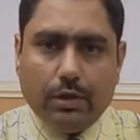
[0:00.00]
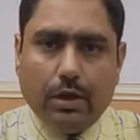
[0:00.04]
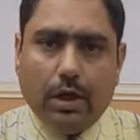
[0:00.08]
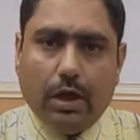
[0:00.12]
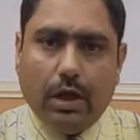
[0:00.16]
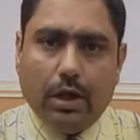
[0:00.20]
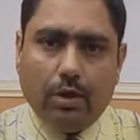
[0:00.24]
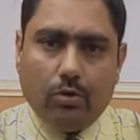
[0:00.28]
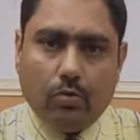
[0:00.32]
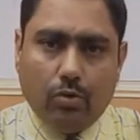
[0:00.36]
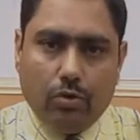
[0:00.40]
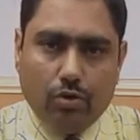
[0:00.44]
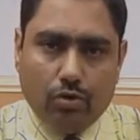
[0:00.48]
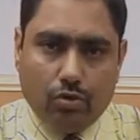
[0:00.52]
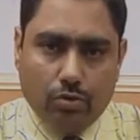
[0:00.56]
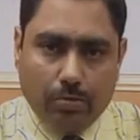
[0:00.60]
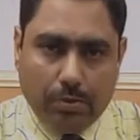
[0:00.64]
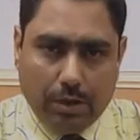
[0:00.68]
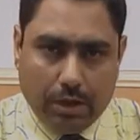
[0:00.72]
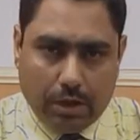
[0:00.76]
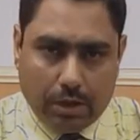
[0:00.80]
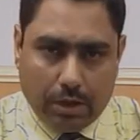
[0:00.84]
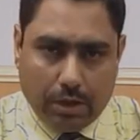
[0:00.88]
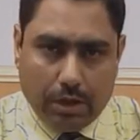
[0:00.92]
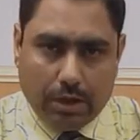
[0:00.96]
are going to
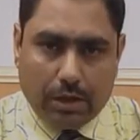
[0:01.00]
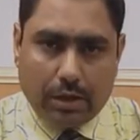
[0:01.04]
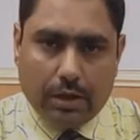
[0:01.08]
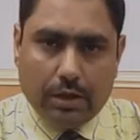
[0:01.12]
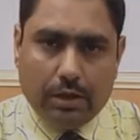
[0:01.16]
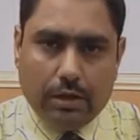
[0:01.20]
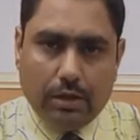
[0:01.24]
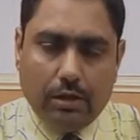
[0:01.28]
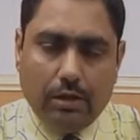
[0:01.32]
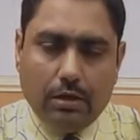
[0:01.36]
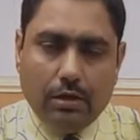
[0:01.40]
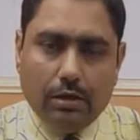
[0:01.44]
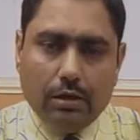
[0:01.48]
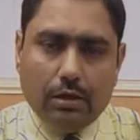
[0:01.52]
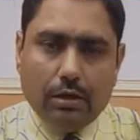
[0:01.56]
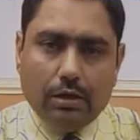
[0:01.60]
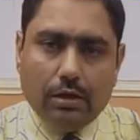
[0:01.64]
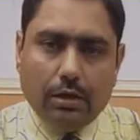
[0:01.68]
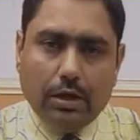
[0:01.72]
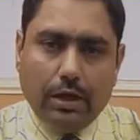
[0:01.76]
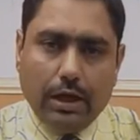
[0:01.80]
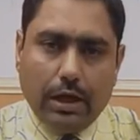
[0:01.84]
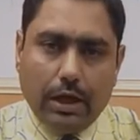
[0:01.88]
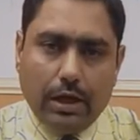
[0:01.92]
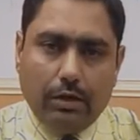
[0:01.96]
be inculcated
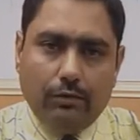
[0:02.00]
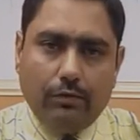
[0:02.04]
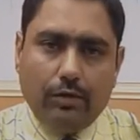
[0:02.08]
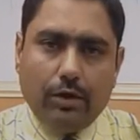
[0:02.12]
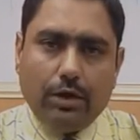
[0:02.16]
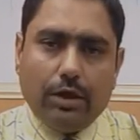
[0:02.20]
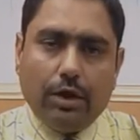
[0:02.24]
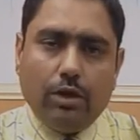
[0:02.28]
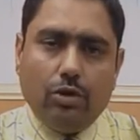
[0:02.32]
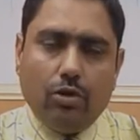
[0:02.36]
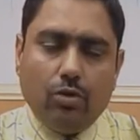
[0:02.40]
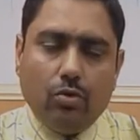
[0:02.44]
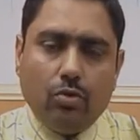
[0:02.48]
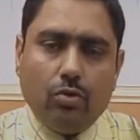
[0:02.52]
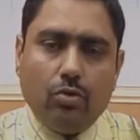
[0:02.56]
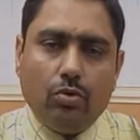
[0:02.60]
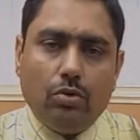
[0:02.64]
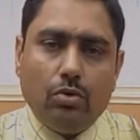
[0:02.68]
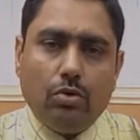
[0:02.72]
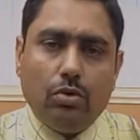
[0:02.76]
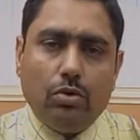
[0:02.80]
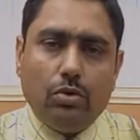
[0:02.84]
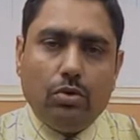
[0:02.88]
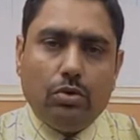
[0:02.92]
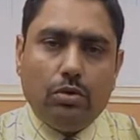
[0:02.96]
and we can
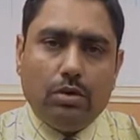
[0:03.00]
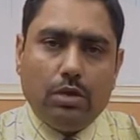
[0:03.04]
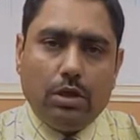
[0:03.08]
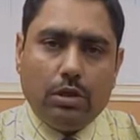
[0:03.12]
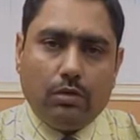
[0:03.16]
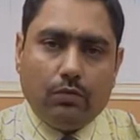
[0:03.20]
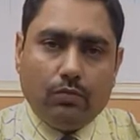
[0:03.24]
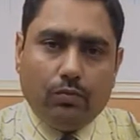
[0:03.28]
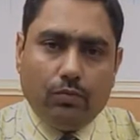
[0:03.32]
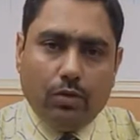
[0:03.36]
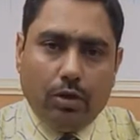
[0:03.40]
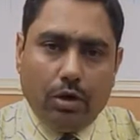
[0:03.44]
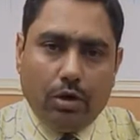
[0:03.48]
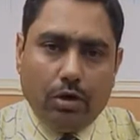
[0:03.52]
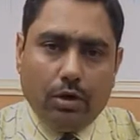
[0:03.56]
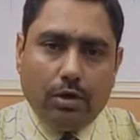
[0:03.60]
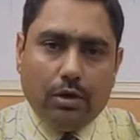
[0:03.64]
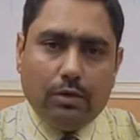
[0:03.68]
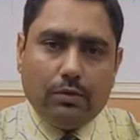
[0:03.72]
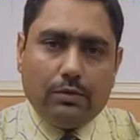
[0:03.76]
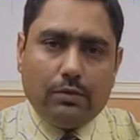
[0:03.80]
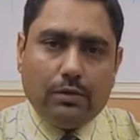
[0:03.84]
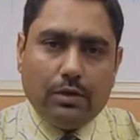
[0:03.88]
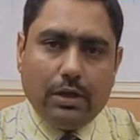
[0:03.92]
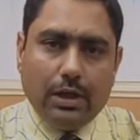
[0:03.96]
know that what
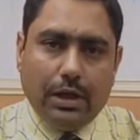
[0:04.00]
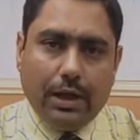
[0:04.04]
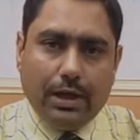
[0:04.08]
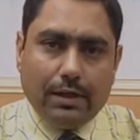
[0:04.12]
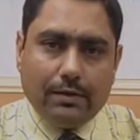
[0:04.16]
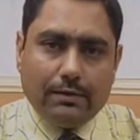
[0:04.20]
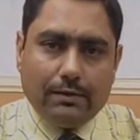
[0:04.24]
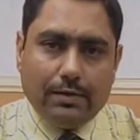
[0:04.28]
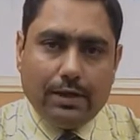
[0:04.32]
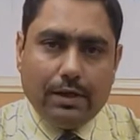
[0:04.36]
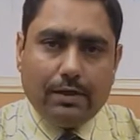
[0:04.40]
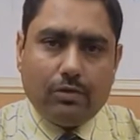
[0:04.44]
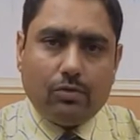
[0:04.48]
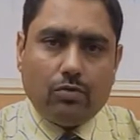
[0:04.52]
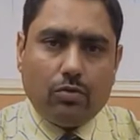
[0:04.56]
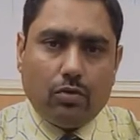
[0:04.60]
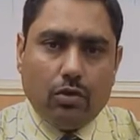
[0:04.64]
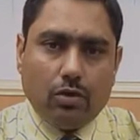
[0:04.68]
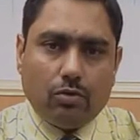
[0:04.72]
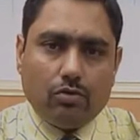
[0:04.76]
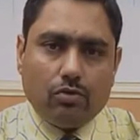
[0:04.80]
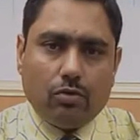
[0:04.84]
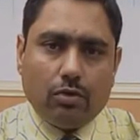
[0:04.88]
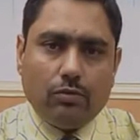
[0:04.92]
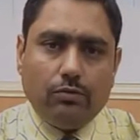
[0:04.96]
is the exact
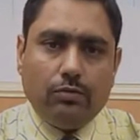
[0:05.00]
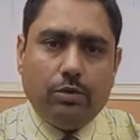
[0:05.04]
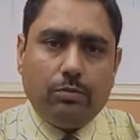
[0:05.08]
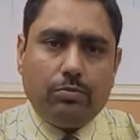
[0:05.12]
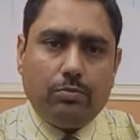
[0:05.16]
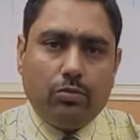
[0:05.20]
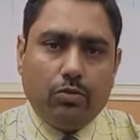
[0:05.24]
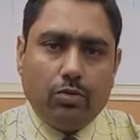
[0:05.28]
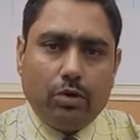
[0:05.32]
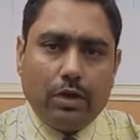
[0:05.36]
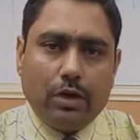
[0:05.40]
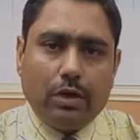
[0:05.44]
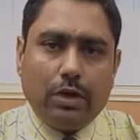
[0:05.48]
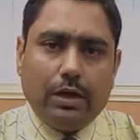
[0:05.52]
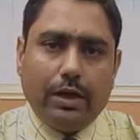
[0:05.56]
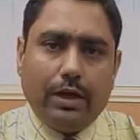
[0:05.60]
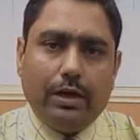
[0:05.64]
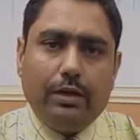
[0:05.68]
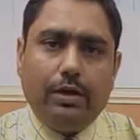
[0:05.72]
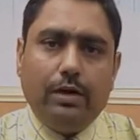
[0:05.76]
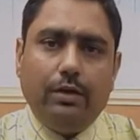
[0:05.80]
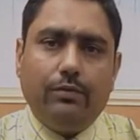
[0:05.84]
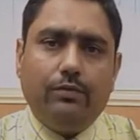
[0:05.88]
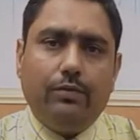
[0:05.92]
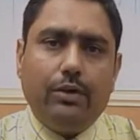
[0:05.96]
cost of the product
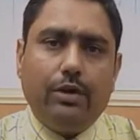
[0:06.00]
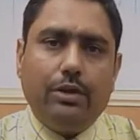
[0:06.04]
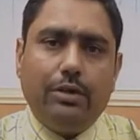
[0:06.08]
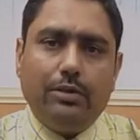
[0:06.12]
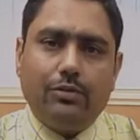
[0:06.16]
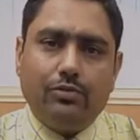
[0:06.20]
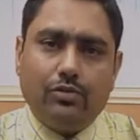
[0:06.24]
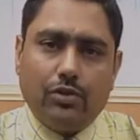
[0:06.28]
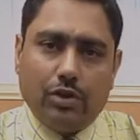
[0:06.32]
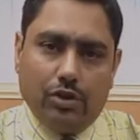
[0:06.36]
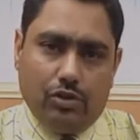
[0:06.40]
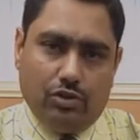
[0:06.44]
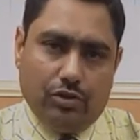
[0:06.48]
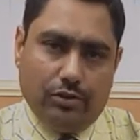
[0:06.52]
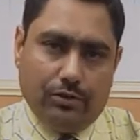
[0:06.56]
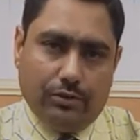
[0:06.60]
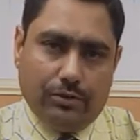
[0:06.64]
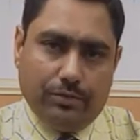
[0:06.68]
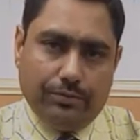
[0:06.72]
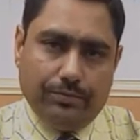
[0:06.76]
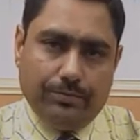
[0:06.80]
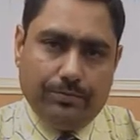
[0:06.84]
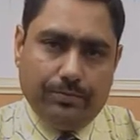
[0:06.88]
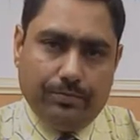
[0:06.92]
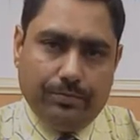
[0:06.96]
at different
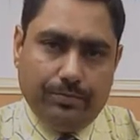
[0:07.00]
stages.